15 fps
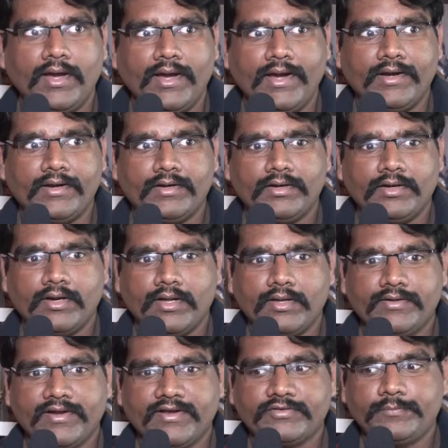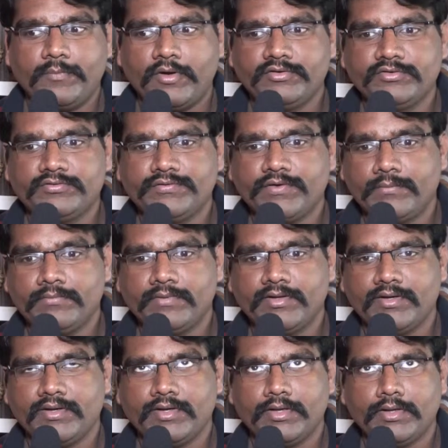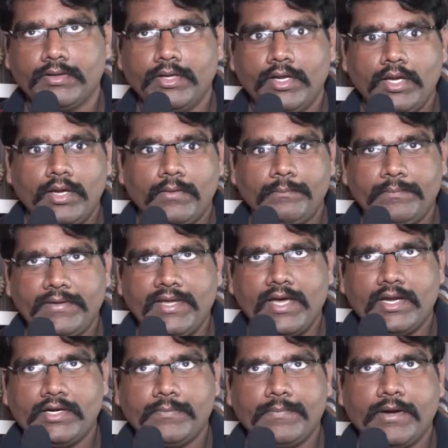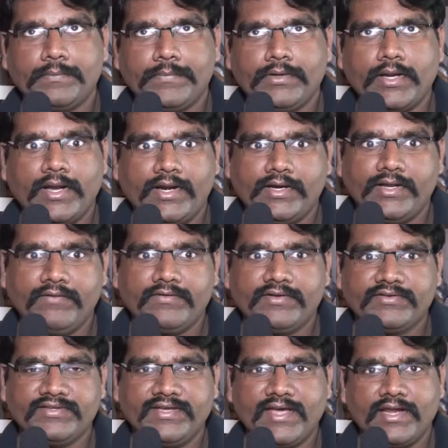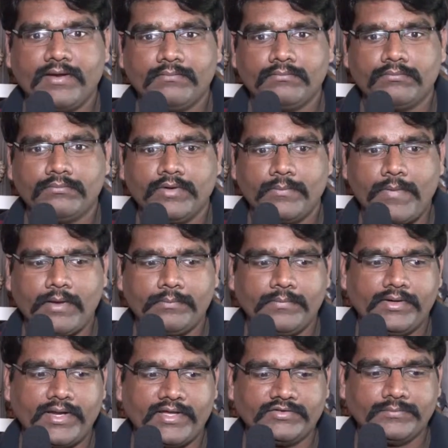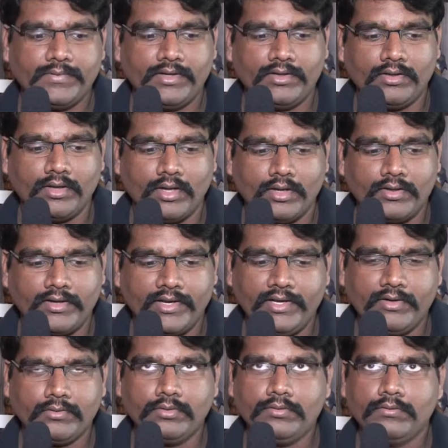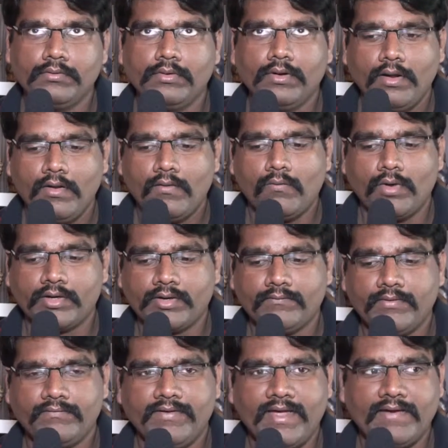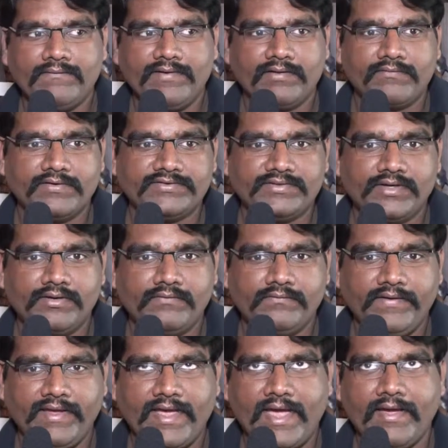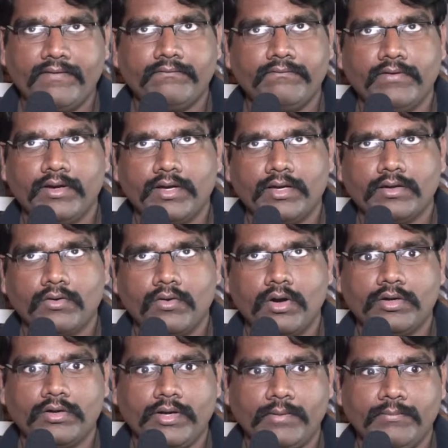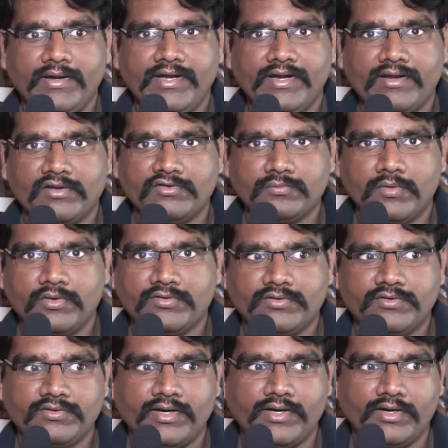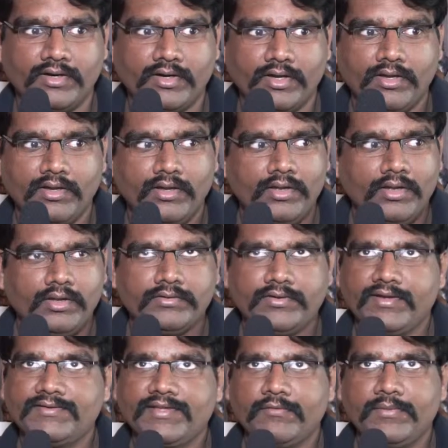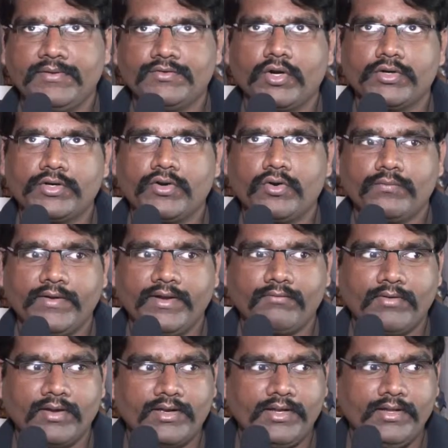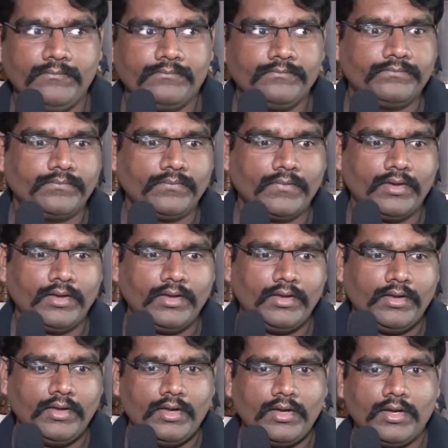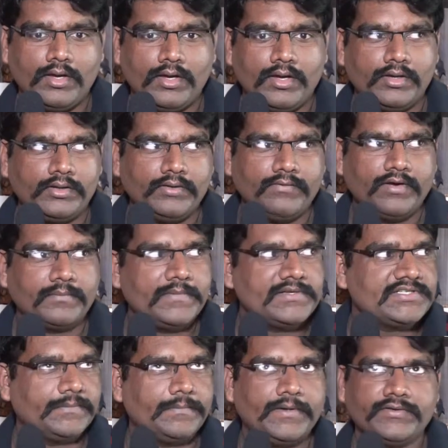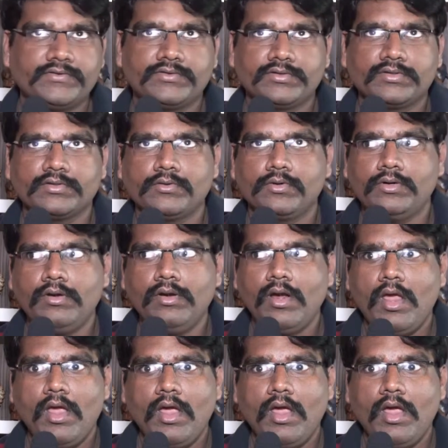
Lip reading: and the response from the PR department and even the CRM department has been really good. Whatever we have requested, we have got immediate responses, and things have been sorted out very quickly. The workmanship is good.